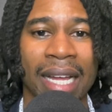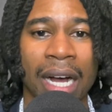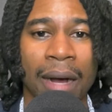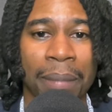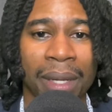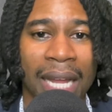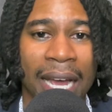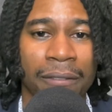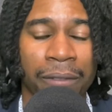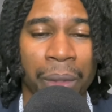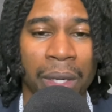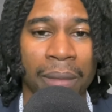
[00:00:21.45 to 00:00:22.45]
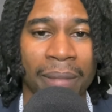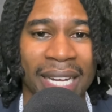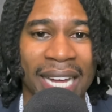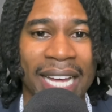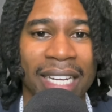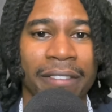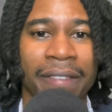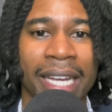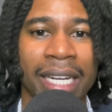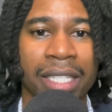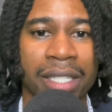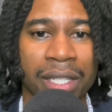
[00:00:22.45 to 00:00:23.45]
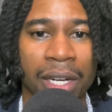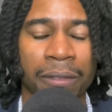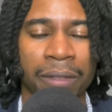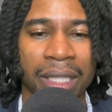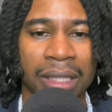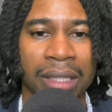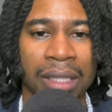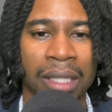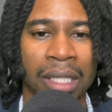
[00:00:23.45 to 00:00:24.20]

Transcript: a platform, an elevated surface.